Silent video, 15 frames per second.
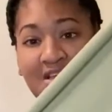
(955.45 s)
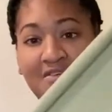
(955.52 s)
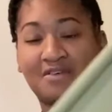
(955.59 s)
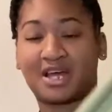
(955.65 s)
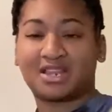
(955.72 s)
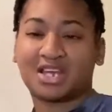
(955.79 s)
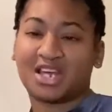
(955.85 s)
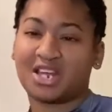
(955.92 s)

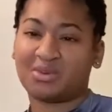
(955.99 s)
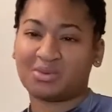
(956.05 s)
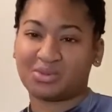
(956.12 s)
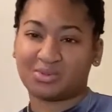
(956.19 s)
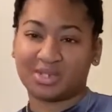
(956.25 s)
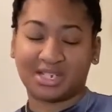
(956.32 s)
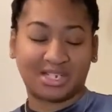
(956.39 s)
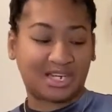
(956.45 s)
I thought that was
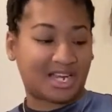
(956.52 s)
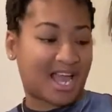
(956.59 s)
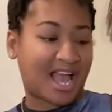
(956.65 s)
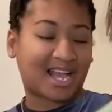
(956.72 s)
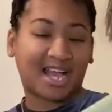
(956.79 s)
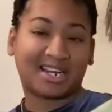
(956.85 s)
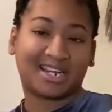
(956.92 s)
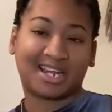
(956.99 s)
really neat. I
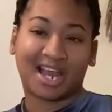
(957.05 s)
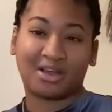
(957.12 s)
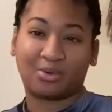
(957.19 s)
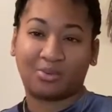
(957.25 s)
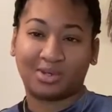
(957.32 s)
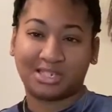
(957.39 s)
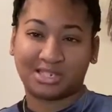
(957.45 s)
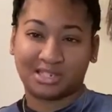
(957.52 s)
kind of like
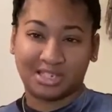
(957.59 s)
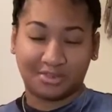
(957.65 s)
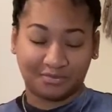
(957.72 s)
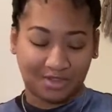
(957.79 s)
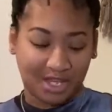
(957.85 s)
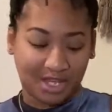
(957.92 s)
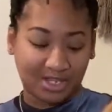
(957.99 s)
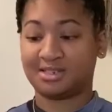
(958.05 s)
one sleeve
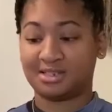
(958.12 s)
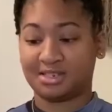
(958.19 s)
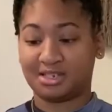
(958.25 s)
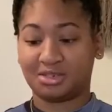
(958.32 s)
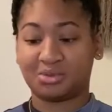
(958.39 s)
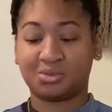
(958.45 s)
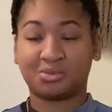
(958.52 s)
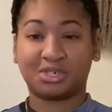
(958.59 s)
things.
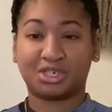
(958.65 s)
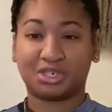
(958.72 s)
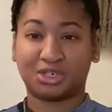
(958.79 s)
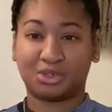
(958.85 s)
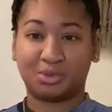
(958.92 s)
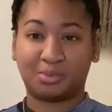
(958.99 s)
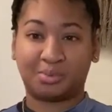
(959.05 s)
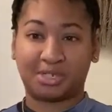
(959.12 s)
This one was a
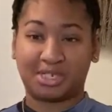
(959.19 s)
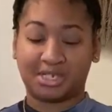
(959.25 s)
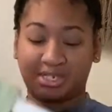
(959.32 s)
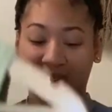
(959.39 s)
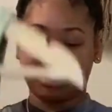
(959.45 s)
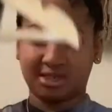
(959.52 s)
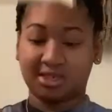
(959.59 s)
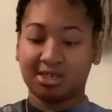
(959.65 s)

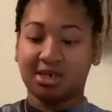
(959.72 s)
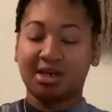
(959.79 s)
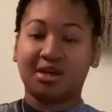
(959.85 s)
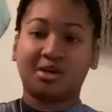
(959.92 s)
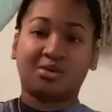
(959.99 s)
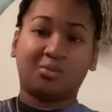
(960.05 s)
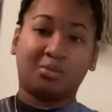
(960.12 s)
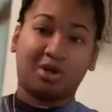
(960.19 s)
two-piece,
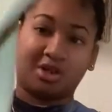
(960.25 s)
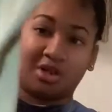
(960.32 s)
where the